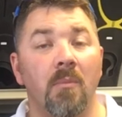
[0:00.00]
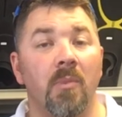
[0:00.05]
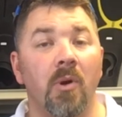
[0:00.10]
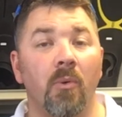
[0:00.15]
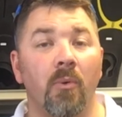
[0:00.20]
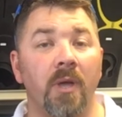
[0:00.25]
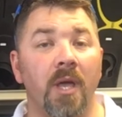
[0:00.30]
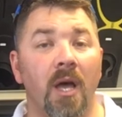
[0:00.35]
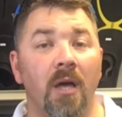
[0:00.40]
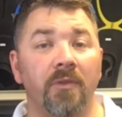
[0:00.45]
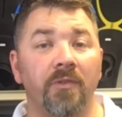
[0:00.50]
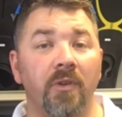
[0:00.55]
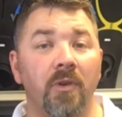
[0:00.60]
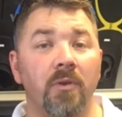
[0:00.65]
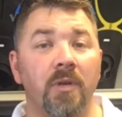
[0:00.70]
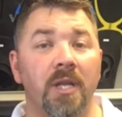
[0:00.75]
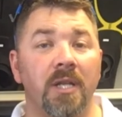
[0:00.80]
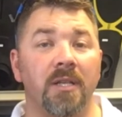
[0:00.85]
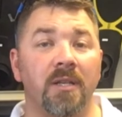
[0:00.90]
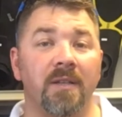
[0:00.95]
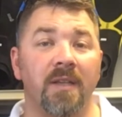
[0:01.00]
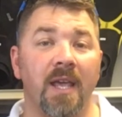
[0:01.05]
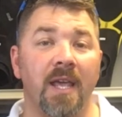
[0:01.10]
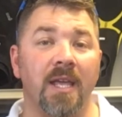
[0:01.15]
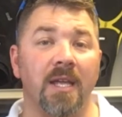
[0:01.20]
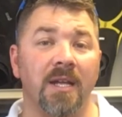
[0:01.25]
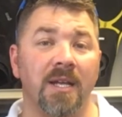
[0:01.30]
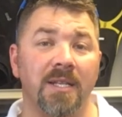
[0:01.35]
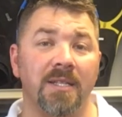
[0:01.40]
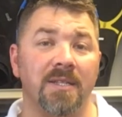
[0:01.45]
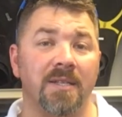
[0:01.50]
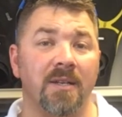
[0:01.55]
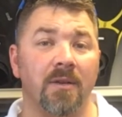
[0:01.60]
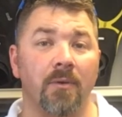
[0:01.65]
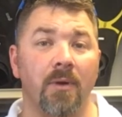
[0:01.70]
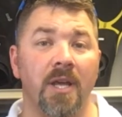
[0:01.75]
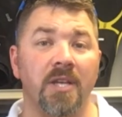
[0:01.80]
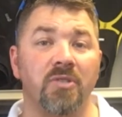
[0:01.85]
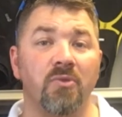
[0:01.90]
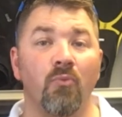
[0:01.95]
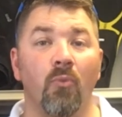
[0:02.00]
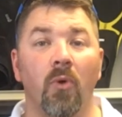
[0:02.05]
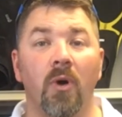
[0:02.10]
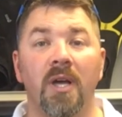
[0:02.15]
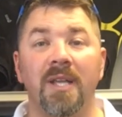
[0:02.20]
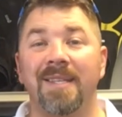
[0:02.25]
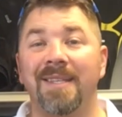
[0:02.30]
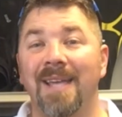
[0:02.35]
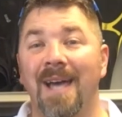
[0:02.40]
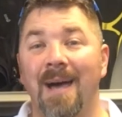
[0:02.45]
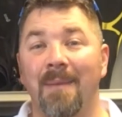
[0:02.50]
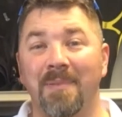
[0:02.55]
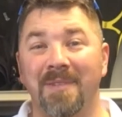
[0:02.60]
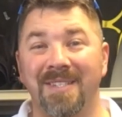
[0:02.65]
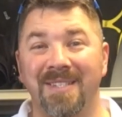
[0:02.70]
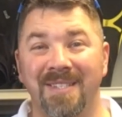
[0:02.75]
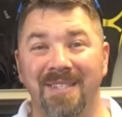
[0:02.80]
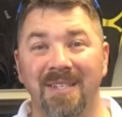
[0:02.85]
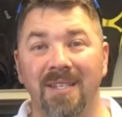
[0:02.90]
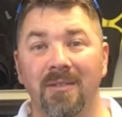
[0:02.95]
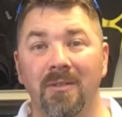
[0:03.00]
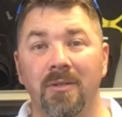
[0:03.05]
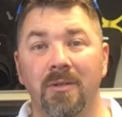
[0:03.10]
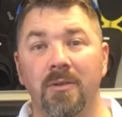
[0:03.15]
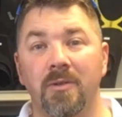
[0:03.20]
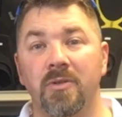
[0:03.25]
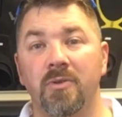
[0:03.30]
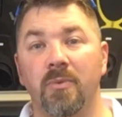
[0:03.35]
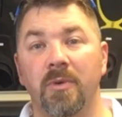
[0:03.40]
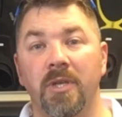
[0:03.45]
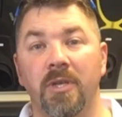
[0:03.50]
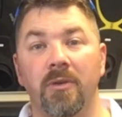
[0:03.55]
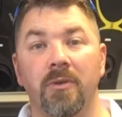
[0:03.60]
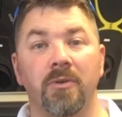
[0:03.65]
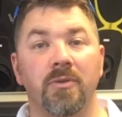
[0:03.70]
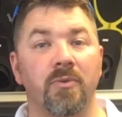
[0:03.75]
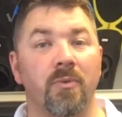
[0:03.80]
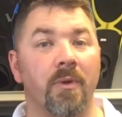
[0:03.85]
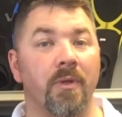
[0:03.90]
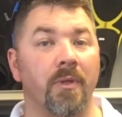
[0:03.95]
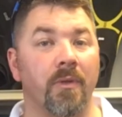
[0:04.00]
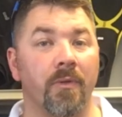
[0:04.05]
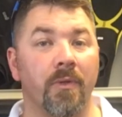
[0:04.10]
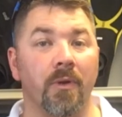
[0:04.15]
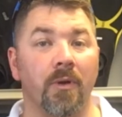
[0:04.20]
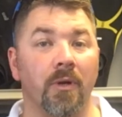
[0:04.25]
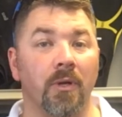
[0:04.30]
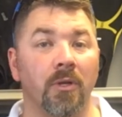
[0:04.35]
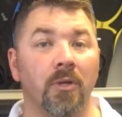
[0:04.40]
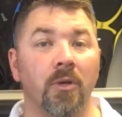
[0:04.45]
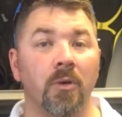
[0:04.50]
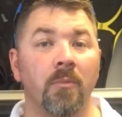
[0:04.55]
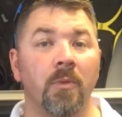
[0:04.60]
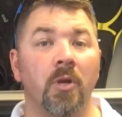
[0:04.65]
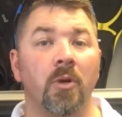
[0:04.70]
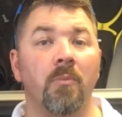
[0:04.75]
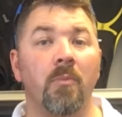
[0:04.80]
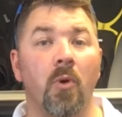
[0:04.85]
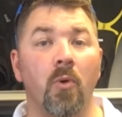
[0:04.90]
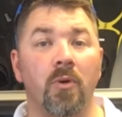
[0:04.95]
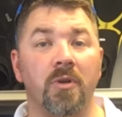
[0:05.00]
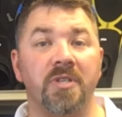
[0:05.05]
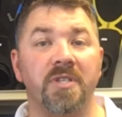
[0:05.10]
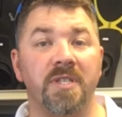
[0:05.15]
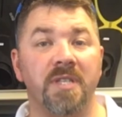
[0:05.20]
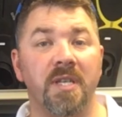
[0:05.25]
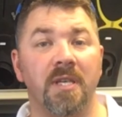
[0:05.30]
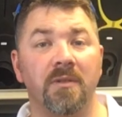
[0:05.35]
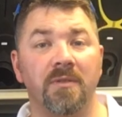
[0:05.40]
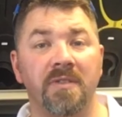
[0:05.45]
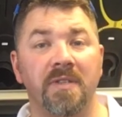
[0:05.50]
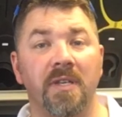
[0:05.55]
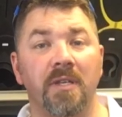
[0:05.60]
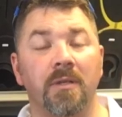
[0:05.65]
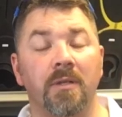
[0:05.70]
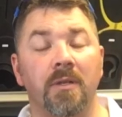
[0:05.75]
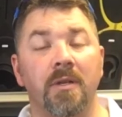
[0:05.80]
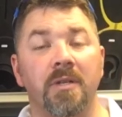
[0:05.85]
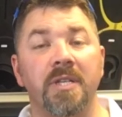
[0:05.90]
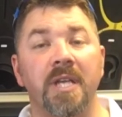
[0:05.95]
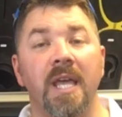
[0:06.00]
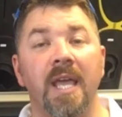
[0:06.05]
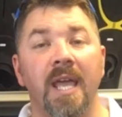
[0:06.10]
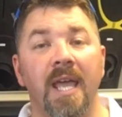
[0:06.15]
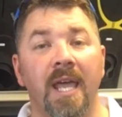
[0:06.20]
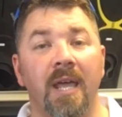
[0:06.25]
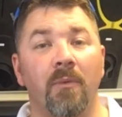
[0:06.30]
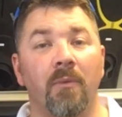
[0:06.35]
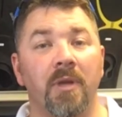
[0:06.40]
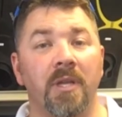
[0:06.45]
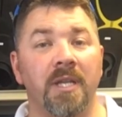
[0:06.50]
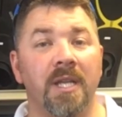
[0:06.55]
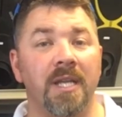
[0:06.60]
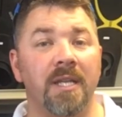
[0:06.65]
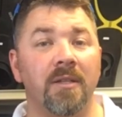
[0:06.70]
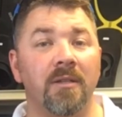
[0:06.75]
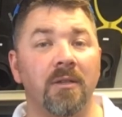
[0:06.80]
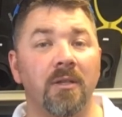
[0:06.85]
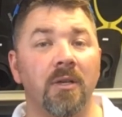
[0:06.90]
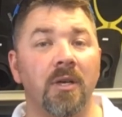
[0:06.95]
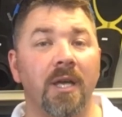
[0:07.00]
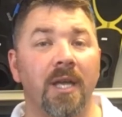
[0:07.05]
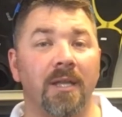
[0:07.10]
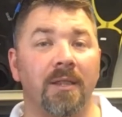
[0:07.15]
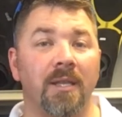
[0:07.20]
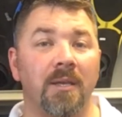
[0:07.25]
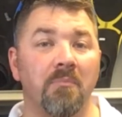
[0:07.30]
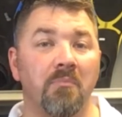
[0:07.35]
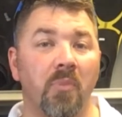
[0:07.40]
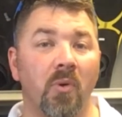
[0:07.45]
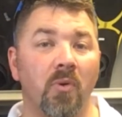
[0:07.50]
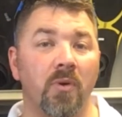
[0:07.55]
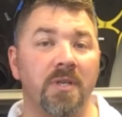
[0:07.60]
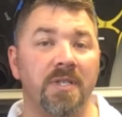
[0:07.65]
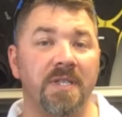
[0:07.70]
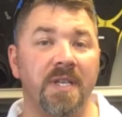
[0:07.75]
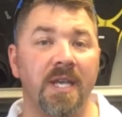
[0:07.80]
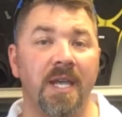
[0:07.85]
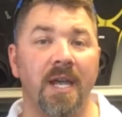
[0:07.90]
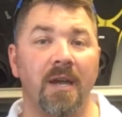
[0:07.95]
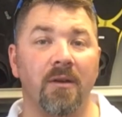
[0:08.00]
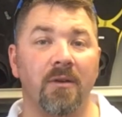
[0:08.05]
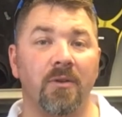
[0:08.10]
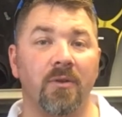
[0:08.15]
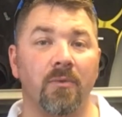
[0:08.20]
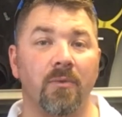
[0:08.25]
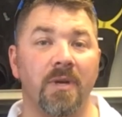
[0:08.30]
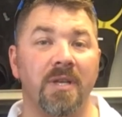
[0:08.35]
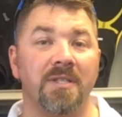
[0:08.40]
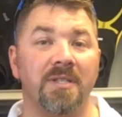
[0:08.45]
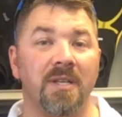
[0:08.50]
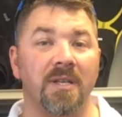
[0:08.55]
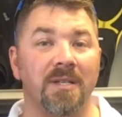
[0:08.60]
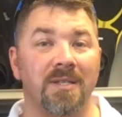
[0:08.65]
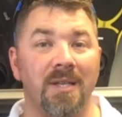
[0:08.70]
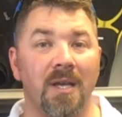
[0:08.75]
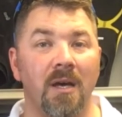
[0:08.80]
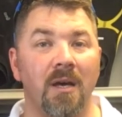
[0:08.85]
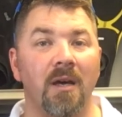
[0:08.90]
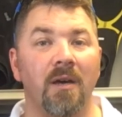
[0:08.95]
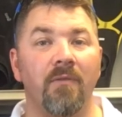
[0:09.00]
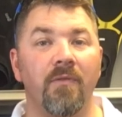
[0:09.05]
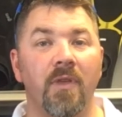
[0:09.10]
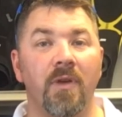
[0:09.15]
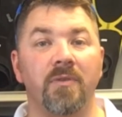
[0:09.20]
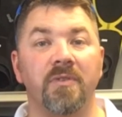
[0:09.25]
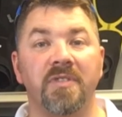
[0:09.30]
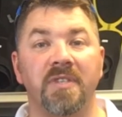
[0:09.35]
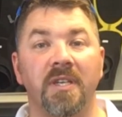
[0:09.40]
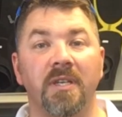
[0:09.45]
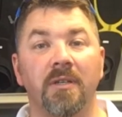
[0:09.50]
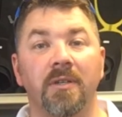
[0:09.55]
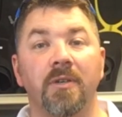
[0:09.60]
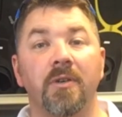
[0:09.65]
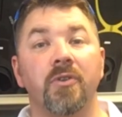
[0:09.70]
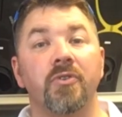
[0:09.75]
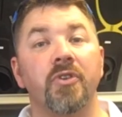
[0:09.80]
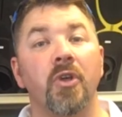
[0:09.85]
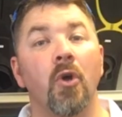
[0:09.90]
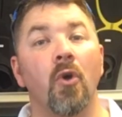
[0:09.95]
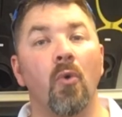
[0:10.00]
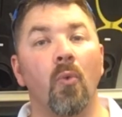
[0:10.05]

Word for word: But we also need to take in consideration what type of cylinders we use, whether they're aluminum or steel cylinders, and we need to look at the buoyancy characteristics of those cylinders